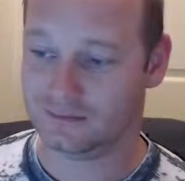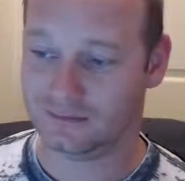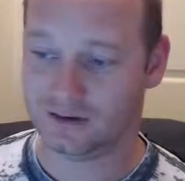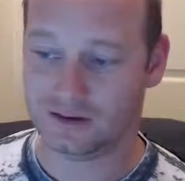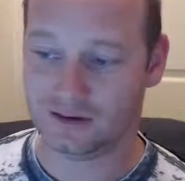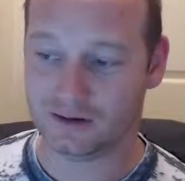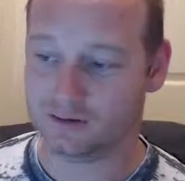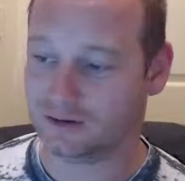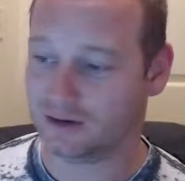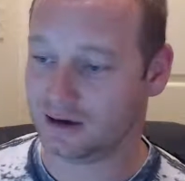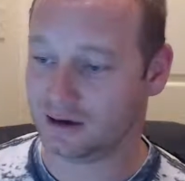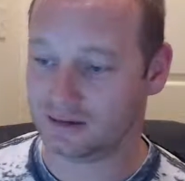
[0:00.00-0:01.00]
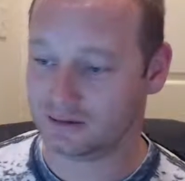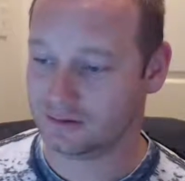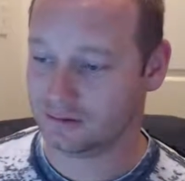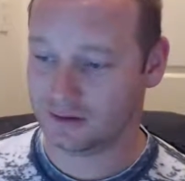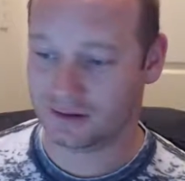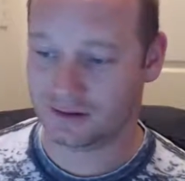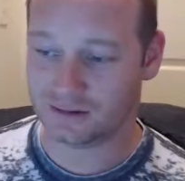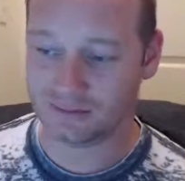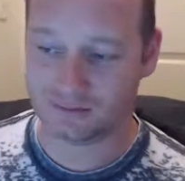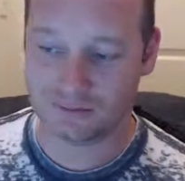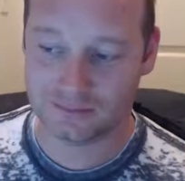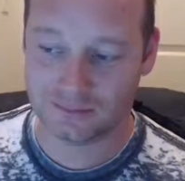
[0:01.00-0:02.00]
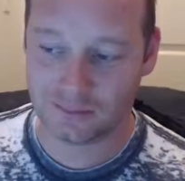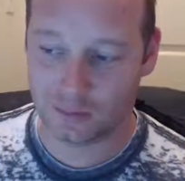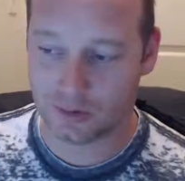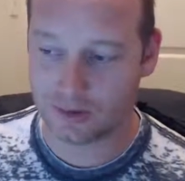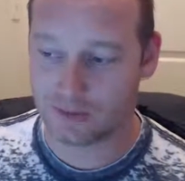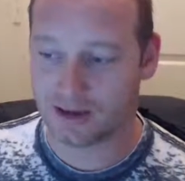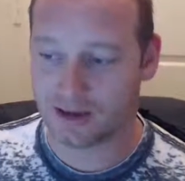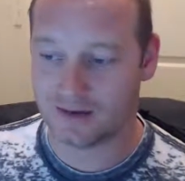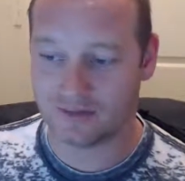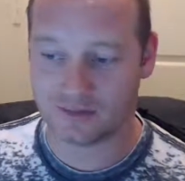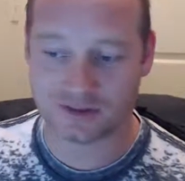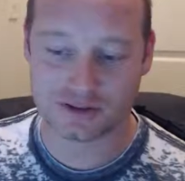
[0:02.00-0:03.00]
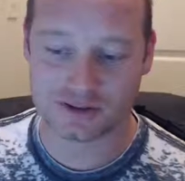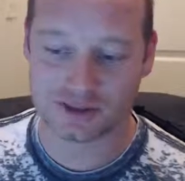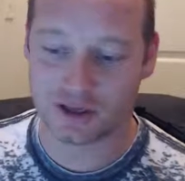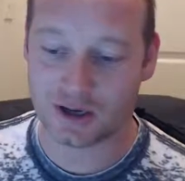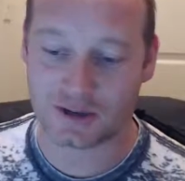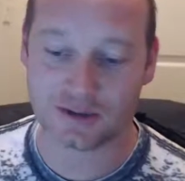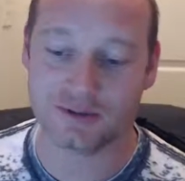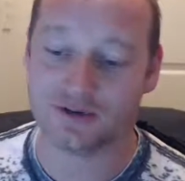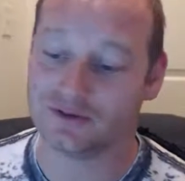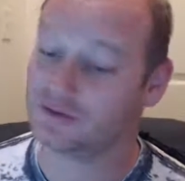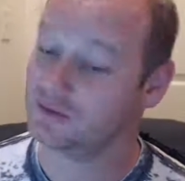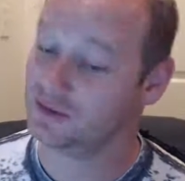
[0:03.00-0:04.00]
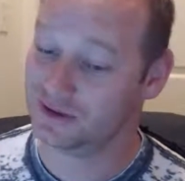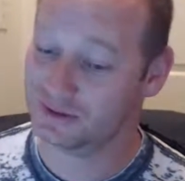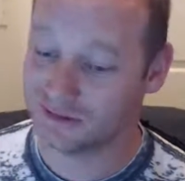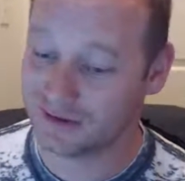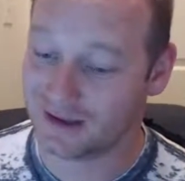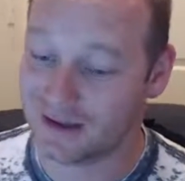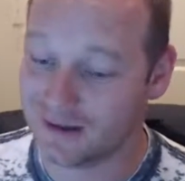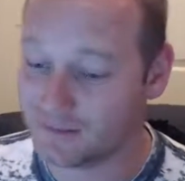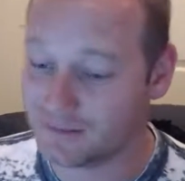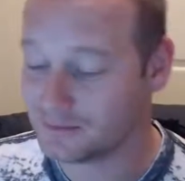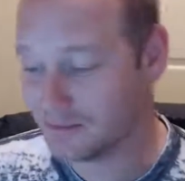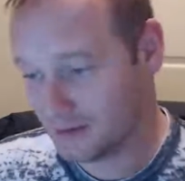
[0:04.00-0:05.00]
You know, you got Green Bay versus Chicago. That's going to be a good game.